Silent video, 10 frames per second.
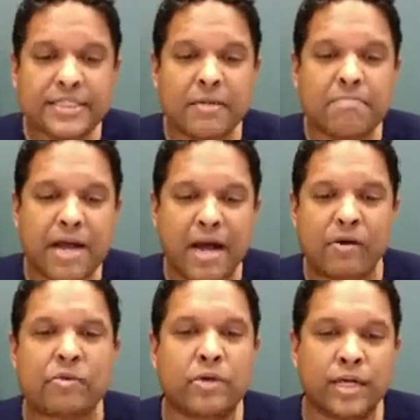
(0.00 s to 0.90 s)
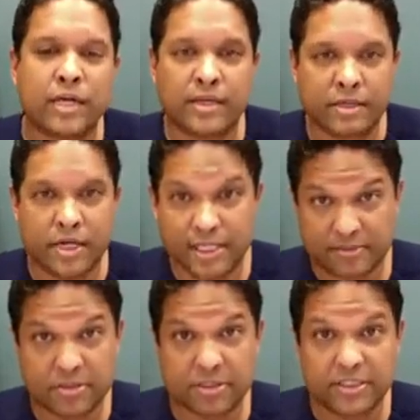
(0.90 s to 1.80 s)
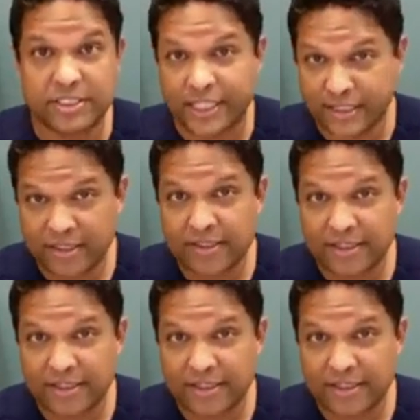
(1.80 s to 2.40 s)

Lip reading: about what other hospitals are seeing.